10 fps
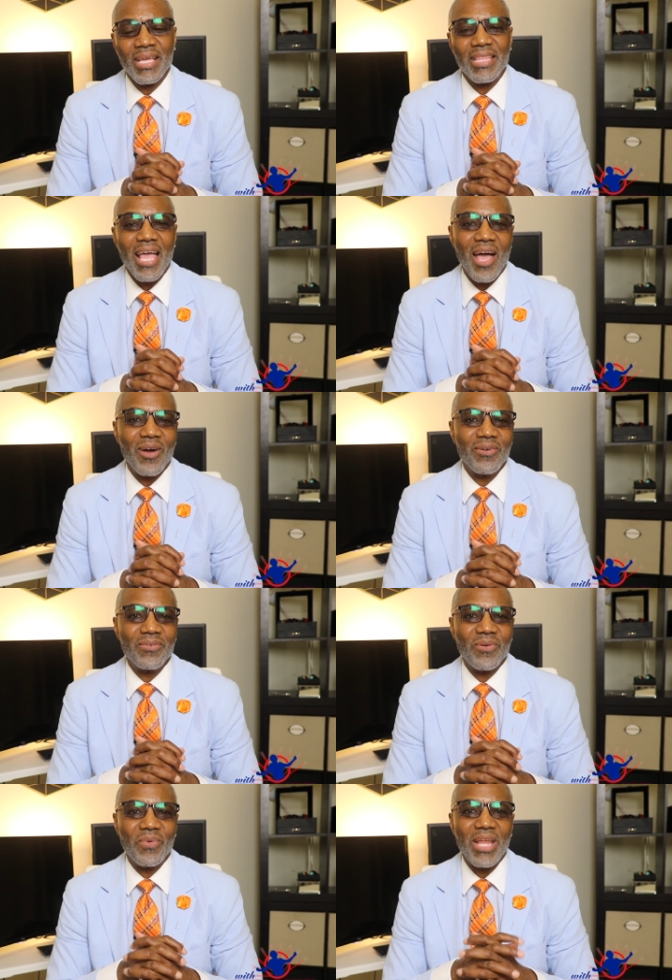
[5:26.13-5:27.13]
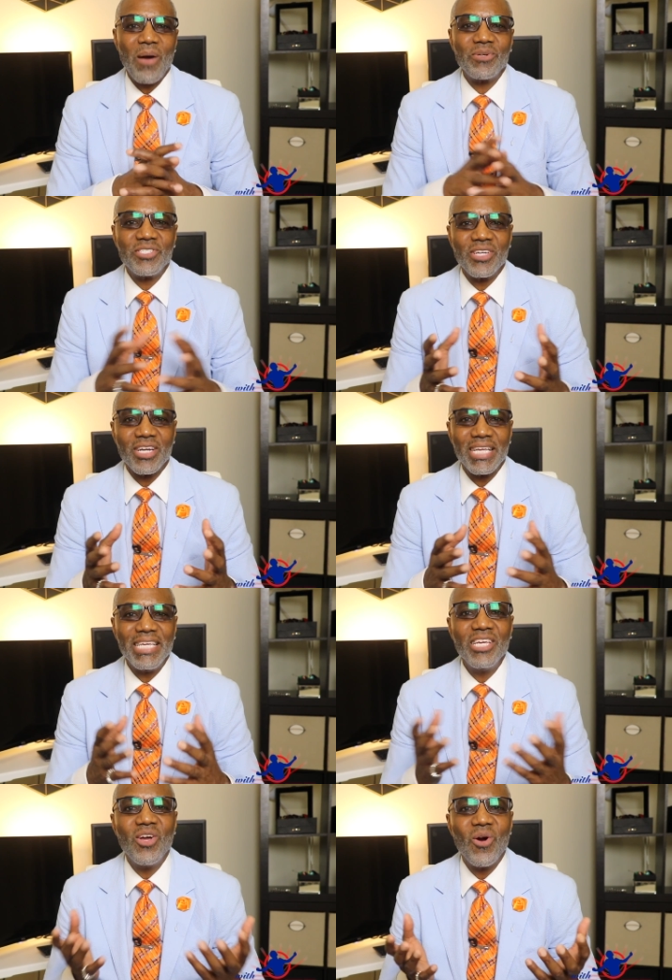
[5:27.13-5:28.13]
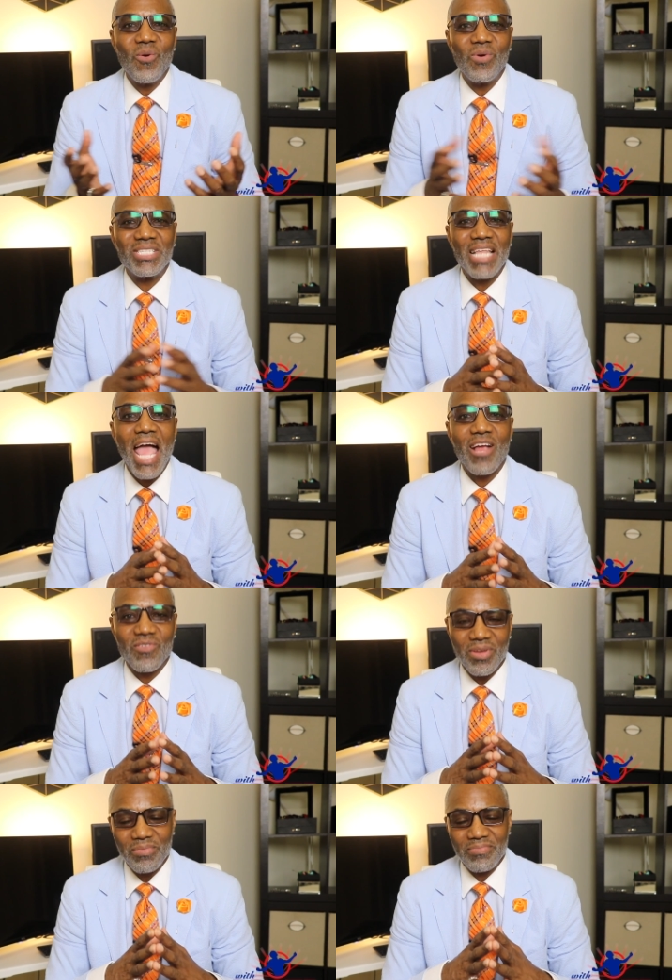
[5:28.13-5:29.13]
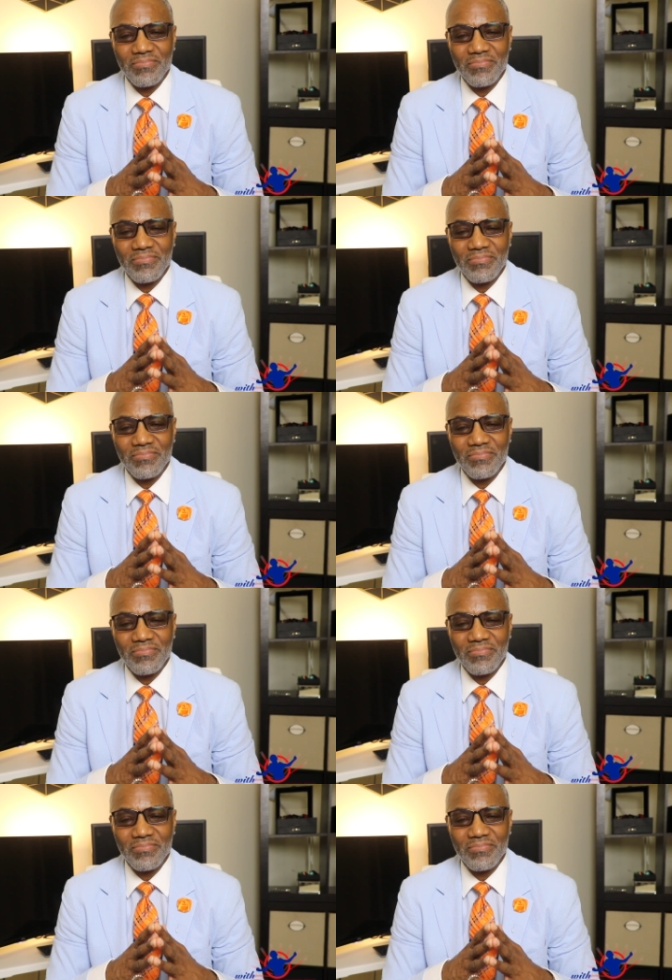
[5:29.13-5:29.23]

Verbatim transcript: Now, when I was younger, ego was an acronym,